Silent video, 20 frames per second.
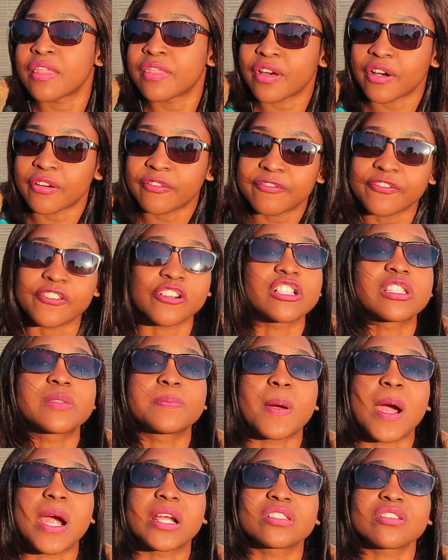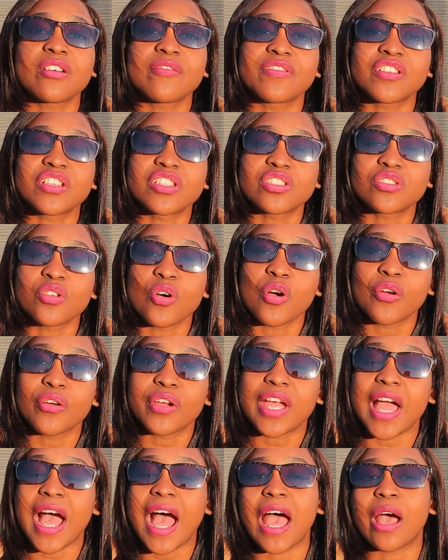The first part of the
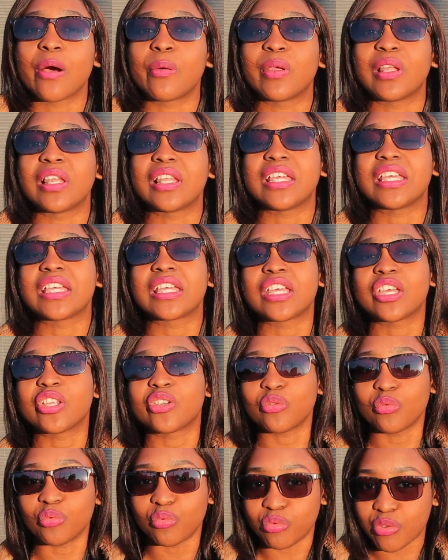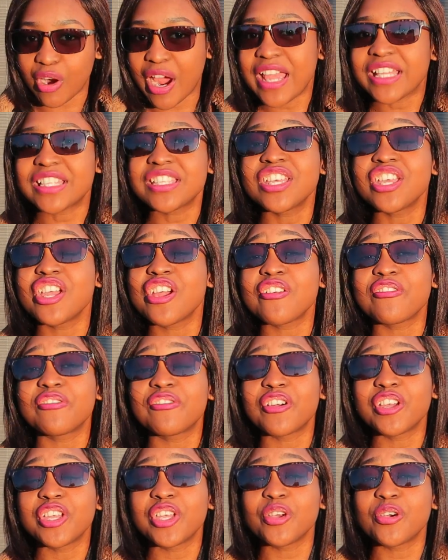story, I will link it right here
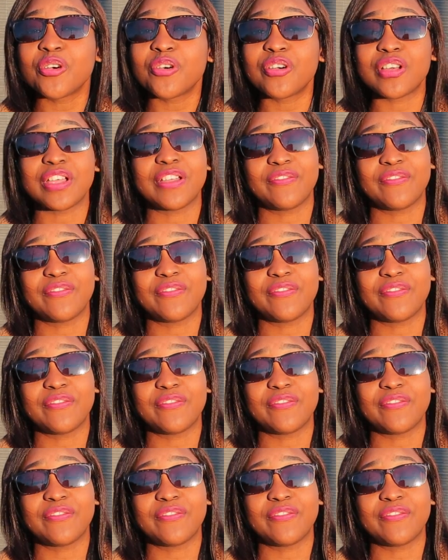for you.